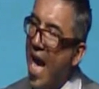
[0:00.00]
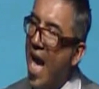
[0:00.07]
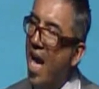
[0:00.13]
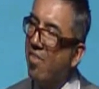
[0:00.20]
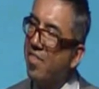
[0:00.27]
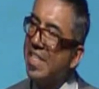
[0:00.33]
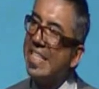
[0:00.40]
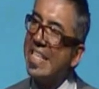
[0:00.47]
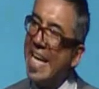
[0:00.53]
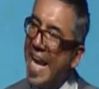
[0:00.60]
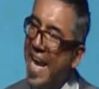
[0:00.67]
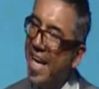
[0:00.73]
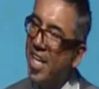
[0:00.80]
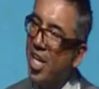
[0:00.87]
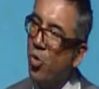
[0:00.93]
AVID
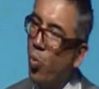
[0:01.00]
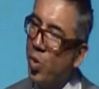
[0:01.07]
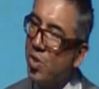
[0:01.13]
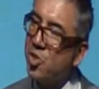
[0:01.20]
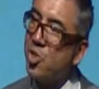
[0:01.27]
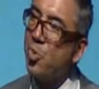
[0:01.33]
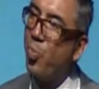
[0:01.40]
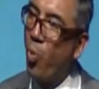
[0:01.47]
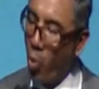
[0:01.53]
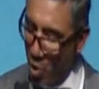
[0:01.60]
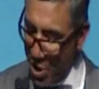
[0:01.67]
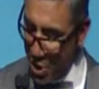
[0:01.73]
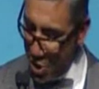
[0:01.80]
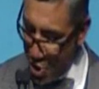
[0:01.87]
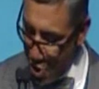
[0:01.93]
can and will
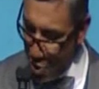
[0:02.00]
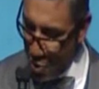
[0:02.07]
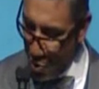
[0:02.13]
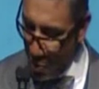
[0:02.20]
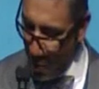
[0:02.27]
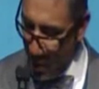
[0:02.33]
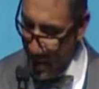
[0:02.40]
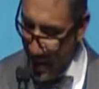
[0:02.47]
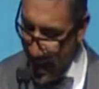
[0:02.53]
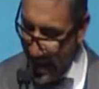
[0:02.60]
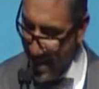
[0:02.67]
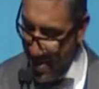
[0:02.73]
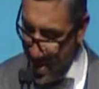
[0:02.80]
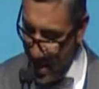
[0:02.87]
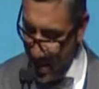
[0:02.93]
support you
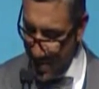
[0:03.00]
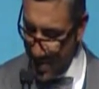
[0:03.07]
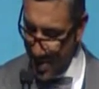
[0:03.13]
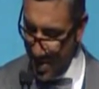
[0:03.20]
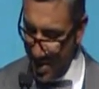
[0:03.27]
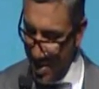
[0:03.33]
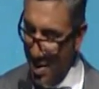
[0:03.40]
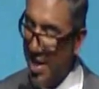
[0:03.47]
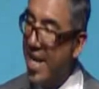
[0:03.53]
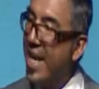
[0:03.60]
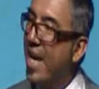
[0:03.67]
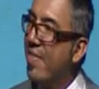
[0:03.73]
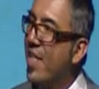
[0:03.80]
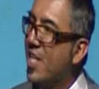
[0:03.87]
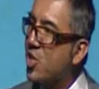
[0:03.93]
in this,
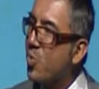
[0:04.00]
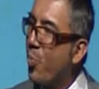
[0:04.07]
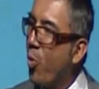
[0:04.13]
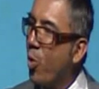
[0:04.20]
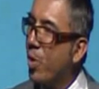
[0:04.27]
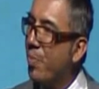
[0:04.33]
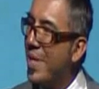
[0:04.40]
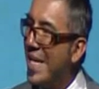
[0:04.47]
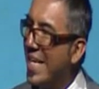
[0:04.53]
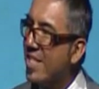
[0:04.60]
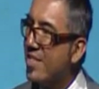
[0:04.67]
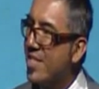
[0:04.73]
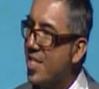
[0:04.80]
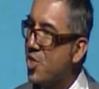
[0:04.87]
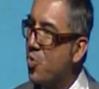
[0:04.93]
and that support
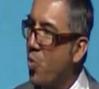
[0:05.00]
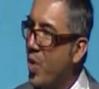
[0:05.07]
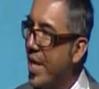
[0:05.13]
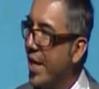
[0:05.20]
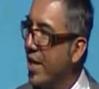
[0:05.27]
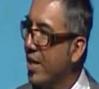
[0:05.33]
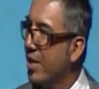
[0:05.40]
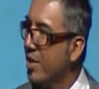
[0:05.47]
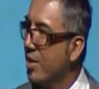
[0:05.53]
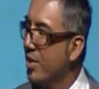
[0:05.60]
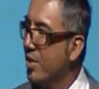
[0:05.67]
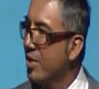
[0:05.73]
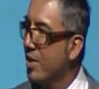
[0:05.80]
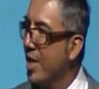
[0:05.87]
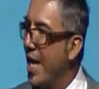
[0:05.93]
begins this week
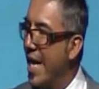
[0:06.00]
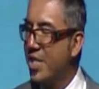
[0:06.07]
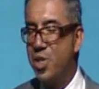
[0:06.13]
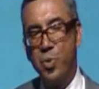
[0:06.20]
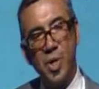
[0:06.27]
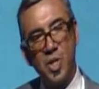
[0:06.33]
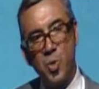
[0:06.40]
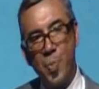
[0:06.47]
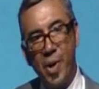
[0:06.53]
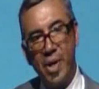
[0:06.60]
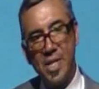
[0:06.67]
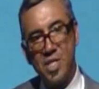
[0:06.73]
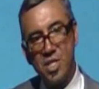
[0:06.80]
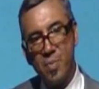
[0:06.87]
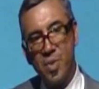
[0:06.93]
as you
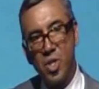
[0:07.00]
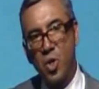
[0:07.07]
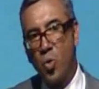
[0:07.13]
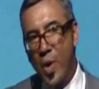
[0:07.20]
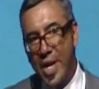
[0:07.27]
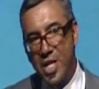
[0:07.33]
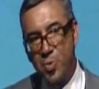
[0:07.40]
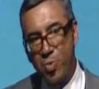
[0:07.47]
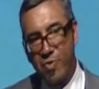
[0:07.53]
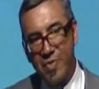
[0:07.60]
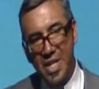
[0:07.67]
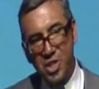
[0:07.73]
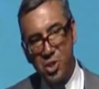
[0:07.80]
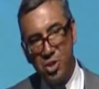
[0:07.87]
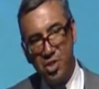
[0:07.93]
experience some of the greatest
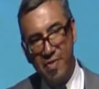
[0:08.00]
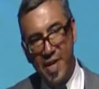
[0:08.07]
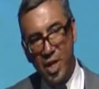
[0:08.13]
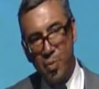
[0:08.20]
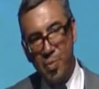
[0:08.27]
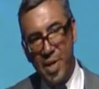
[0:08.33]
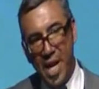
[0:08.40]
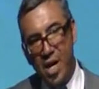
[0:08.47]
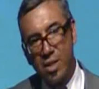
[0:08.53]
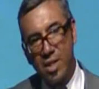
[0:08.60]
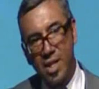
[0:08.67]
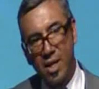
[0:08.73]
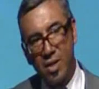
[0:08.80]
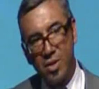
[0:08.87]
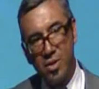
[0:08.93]
professional development out
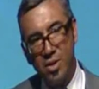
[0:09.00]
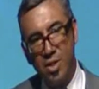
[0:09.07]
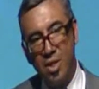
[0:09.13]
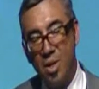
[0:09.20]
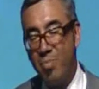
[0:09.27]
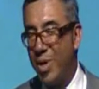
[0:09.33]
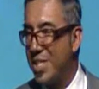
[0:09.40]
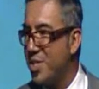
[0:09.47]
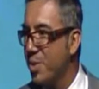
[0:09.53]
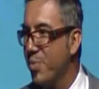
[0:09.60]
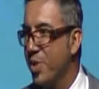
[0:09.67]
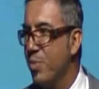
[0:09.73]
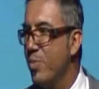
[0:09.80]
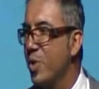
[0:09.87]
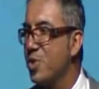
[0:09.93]
there by some
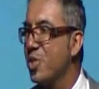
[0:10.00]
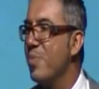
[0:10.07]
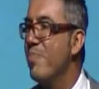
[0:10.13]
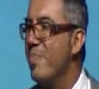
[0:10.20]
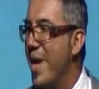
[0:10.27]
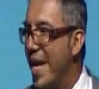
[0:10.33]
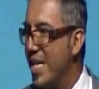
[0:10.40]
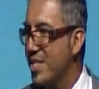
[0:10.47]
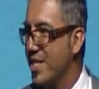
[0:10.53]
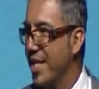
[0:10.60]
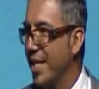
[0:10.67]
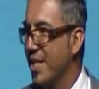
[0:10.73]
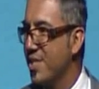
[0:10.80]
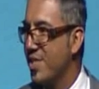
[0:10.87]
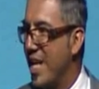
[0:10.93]
of the most
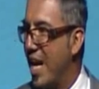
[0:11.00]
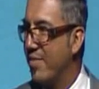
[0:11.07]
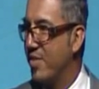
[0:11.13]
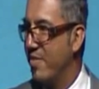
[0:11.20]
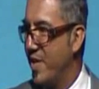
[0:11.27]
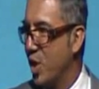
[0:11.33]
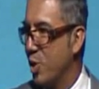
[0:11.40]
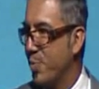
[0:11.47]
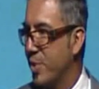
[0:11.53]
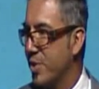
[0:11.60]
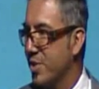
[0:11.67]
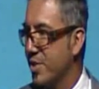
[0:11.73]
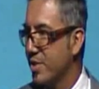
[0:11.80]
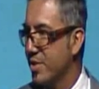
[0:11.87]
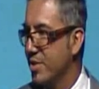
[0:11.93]
amazing staff
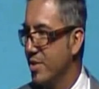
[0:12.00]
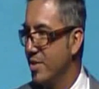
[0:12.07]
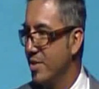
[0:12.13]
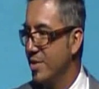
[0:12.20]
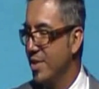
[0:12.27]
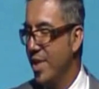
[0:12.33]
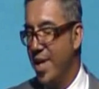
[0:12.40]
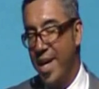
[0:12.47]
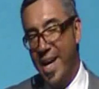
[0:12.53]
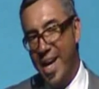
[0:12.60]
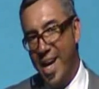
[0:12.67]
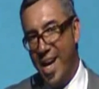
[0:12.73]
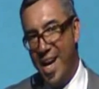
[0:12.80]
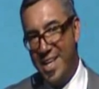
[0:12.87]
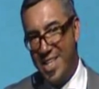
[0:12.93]
developers.
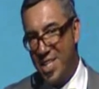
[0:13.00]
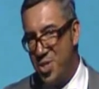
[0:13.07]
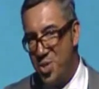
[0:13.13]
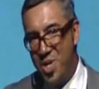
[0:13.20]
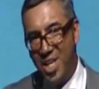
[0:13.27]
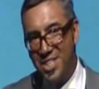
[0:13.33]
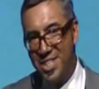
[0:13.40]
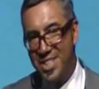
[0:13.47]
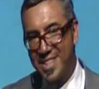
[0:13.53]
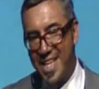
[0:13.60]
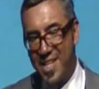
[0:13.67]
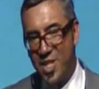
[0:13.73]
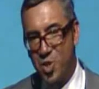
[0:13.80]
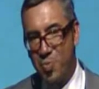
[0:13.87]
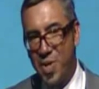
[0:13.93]
And I do not just
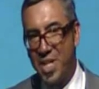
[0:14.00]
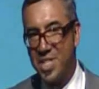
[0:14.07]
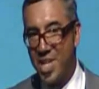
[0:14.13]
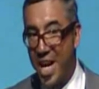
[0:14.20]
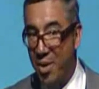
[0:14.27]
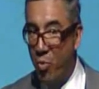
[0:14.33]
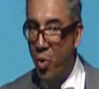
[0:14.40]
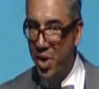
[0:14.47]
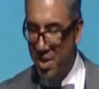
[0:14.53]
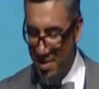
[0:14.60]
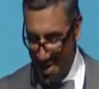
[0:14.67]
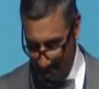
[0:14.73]
say this because I am one of them.